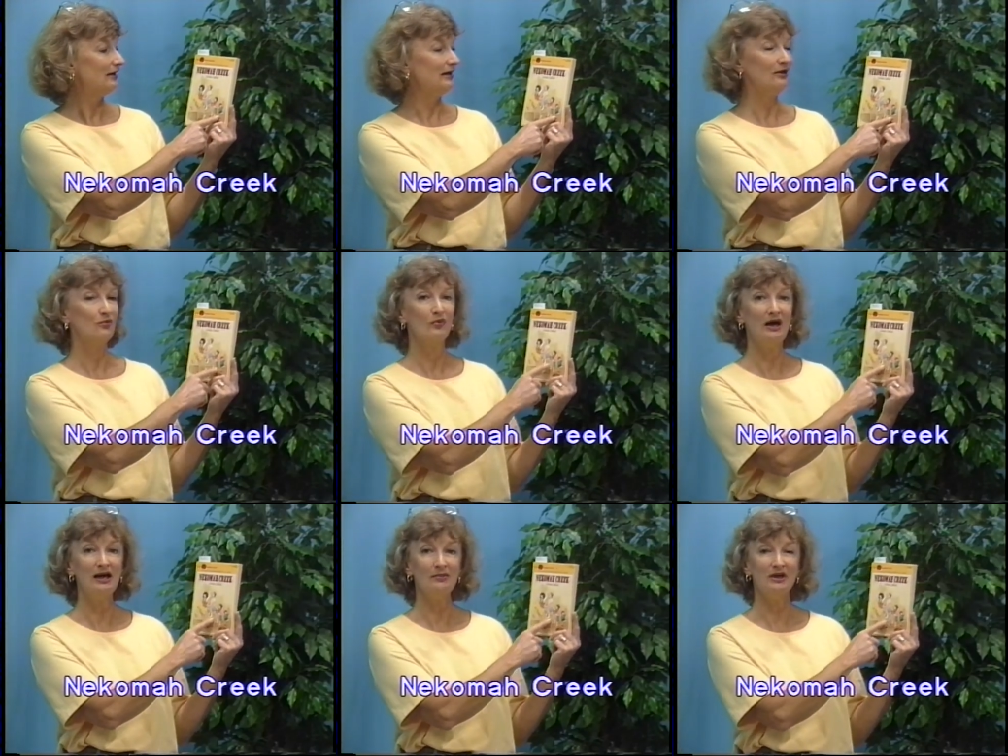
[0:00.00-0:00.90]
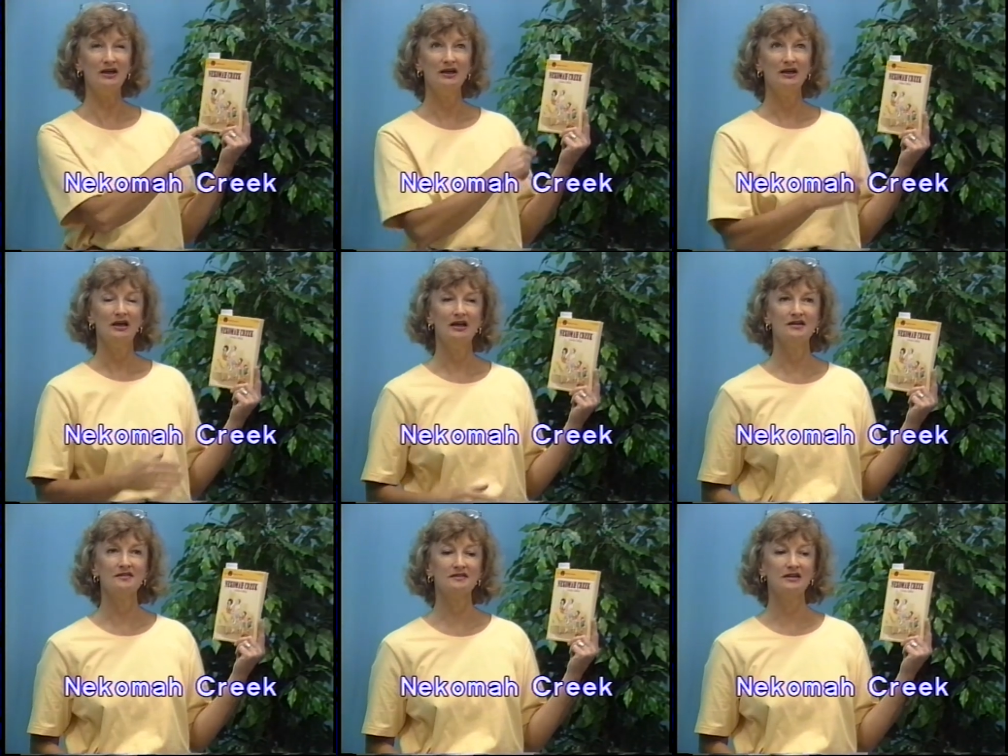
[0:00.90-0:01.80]
And Robbie
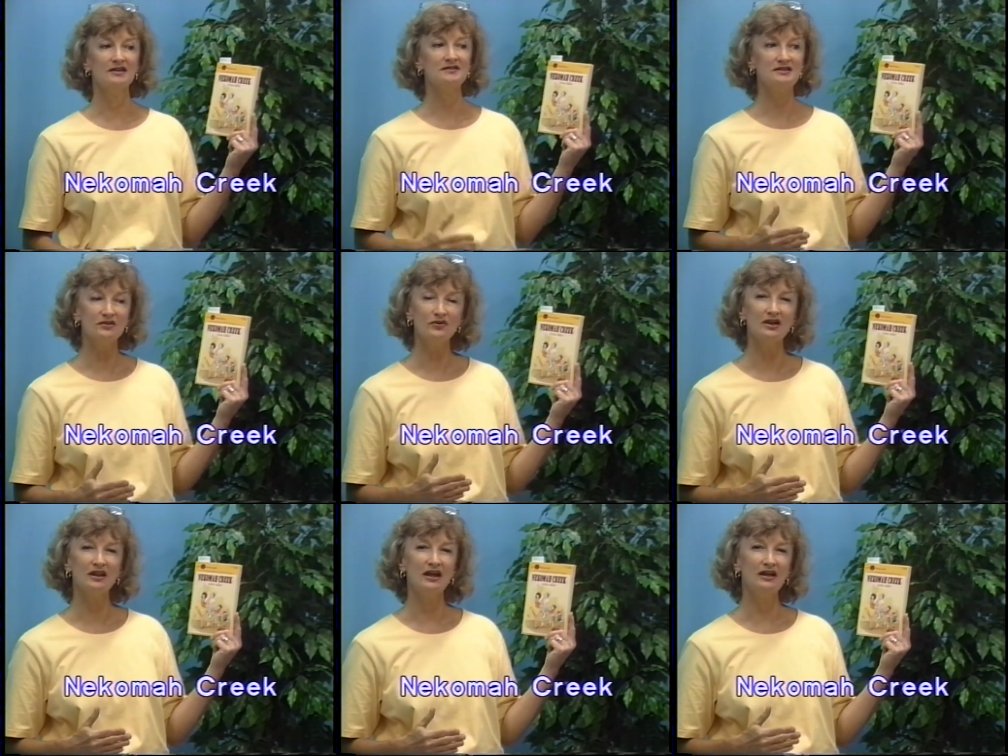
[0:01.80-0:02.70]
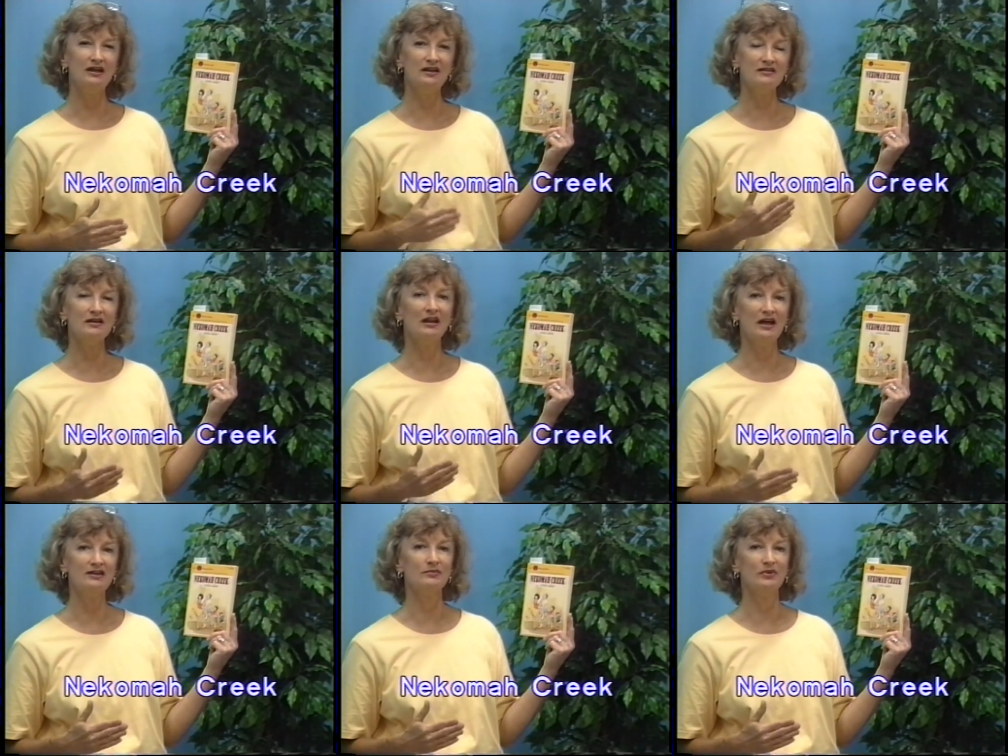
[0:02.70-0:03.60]
is, is different in that he doesn't
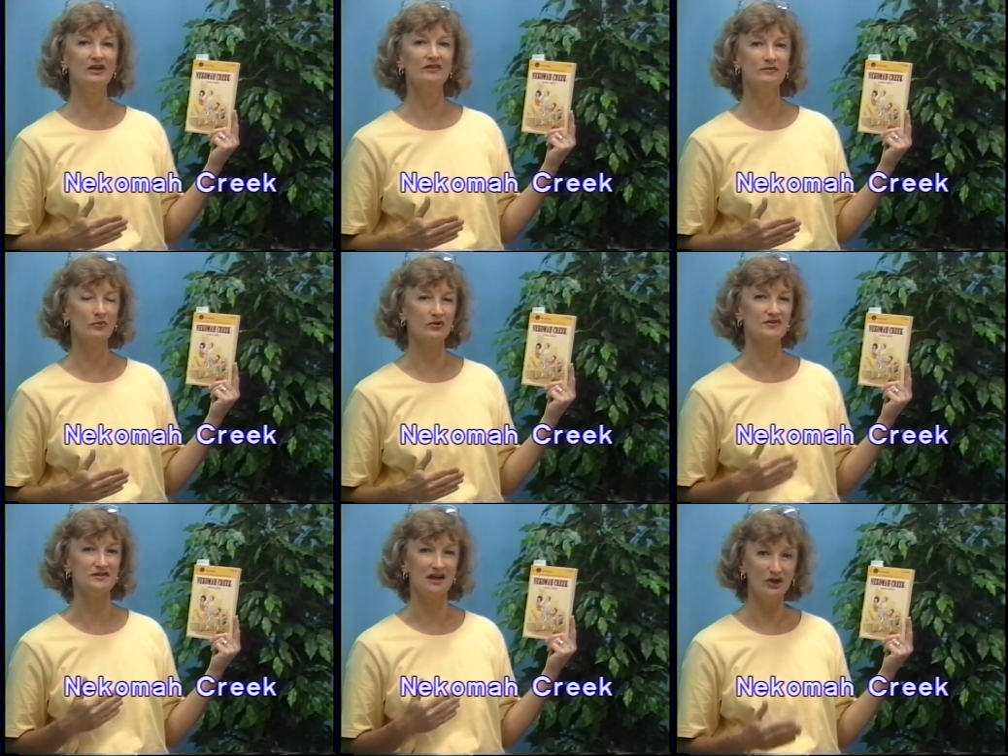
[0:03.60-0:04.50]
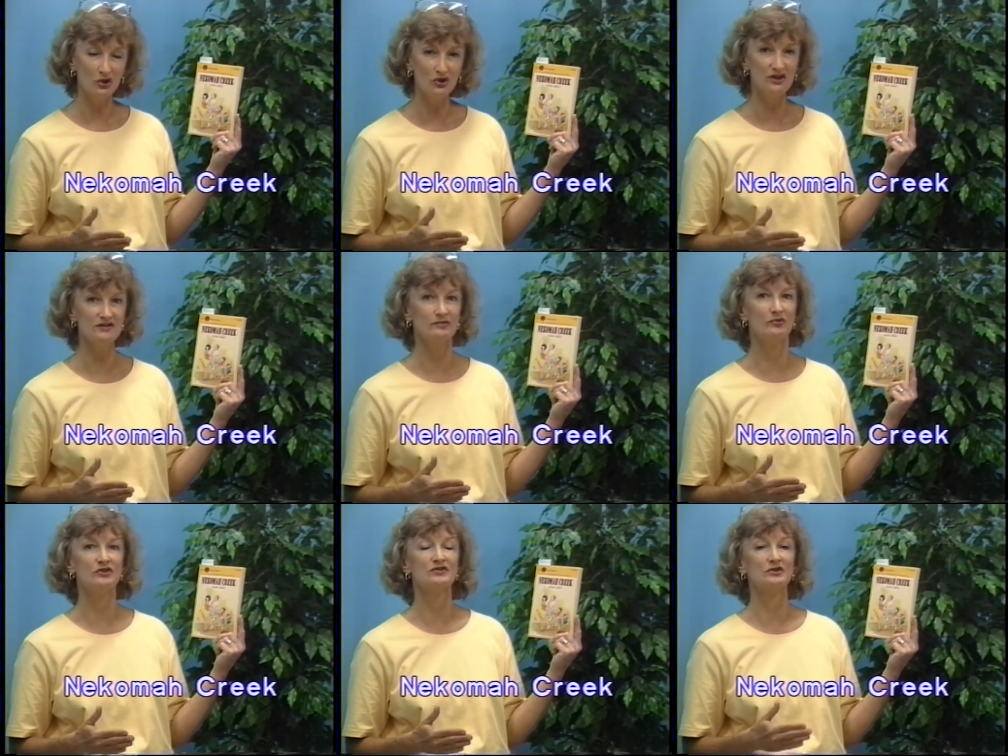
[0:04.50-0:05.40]
like to play sports. He's not good at
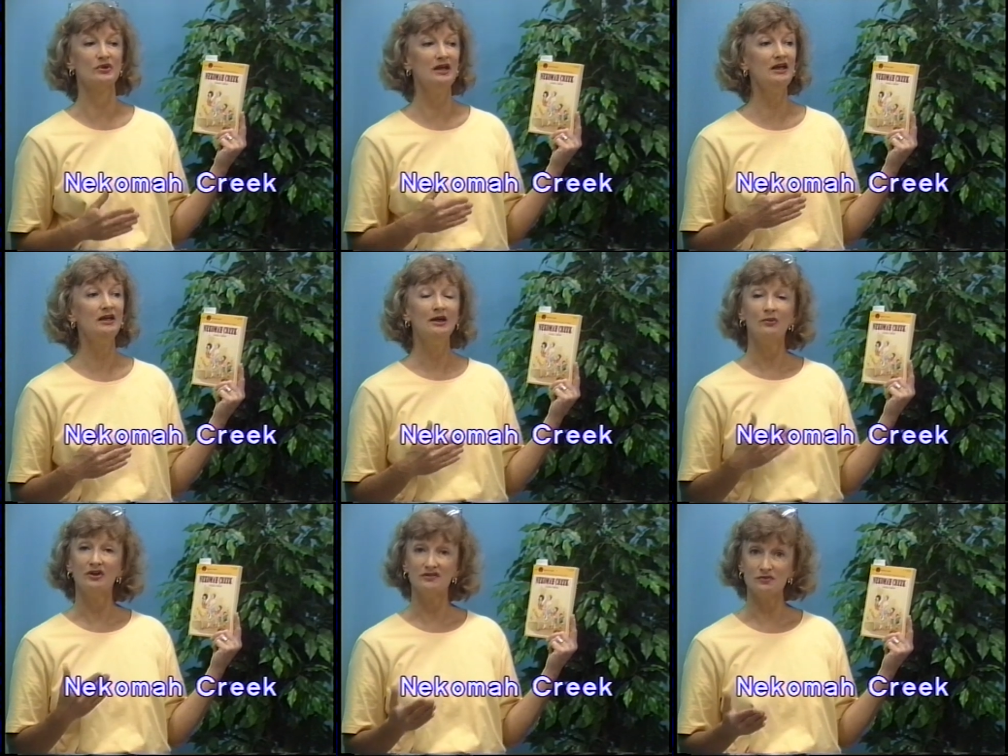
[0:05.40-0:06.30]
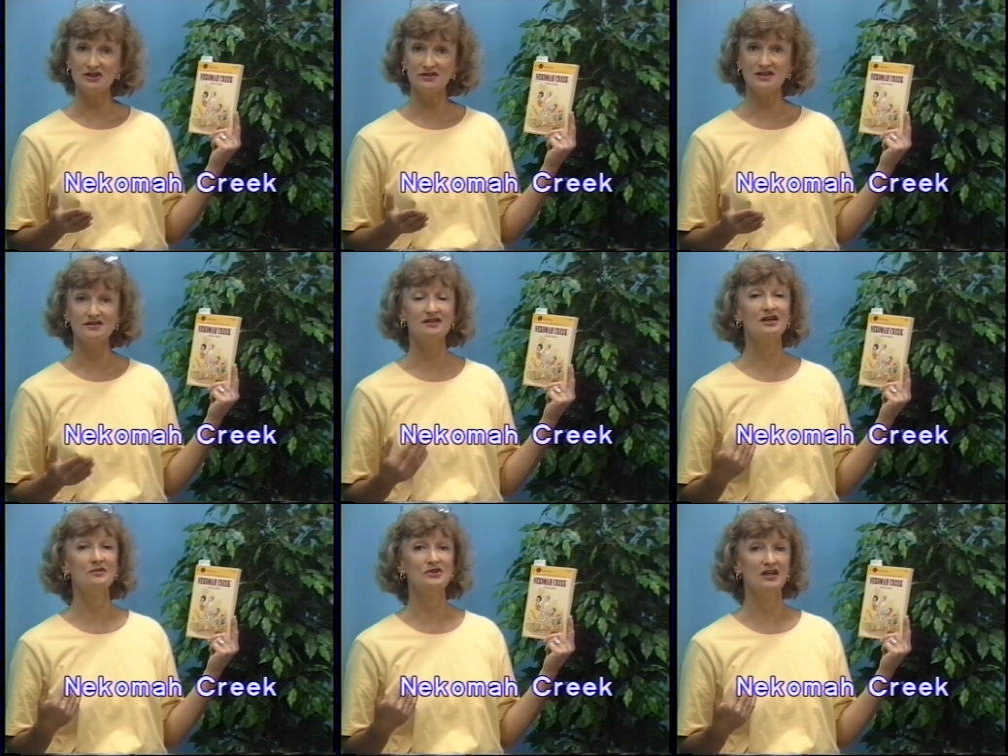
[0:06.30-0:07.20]
sports. So he, when it's recess
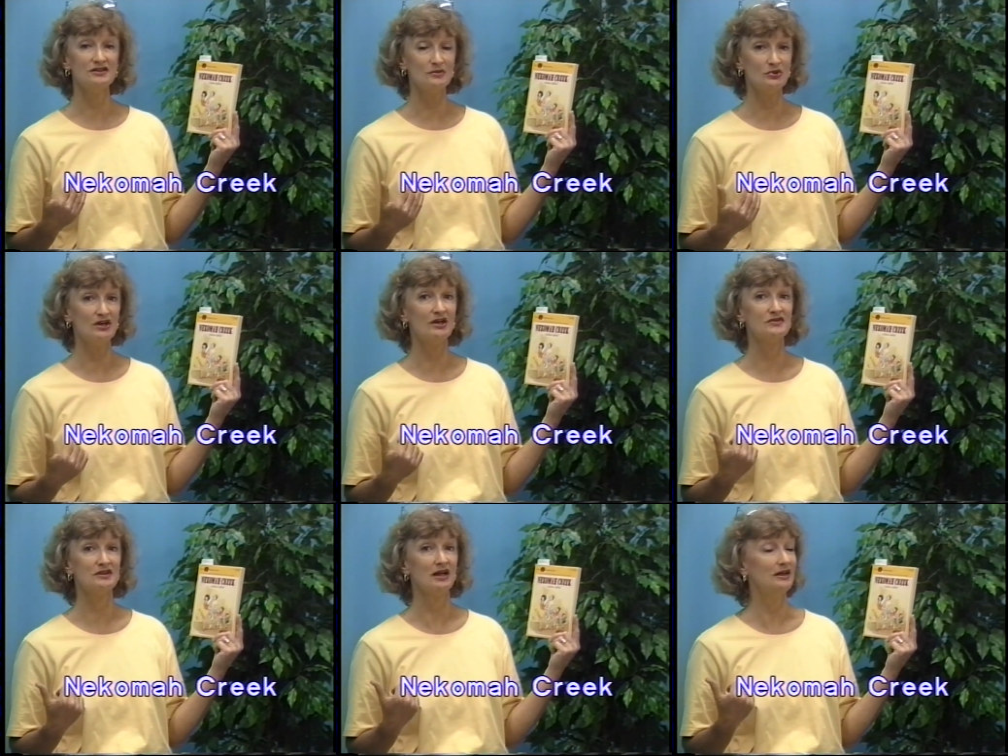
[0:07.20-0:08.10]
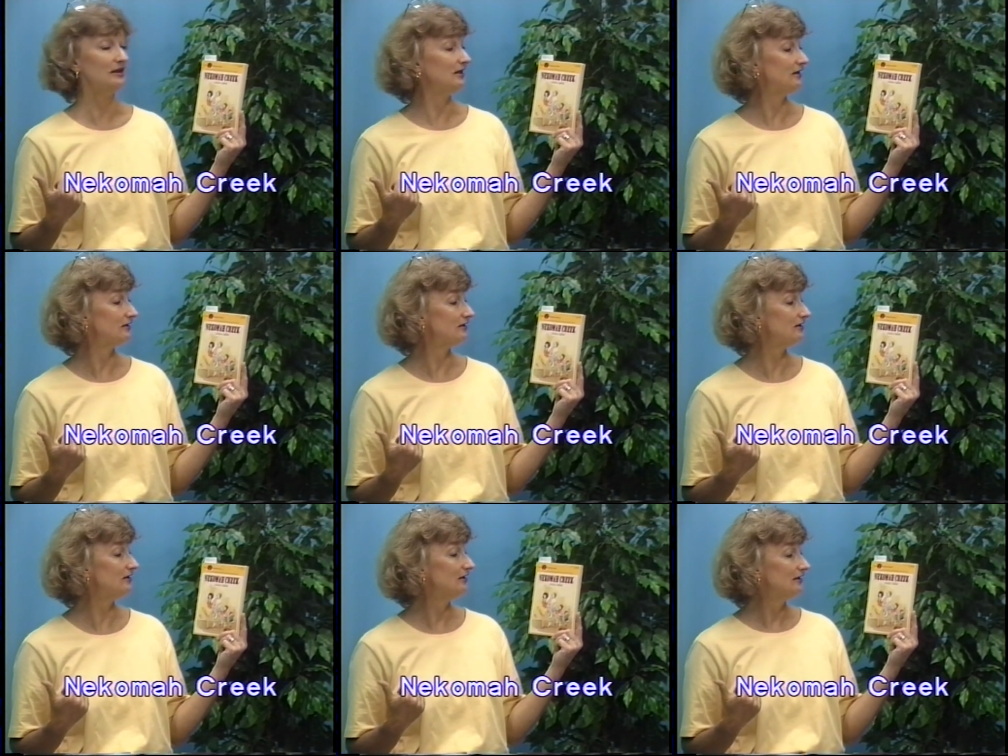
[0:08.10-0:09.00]
time, takes a book outside and he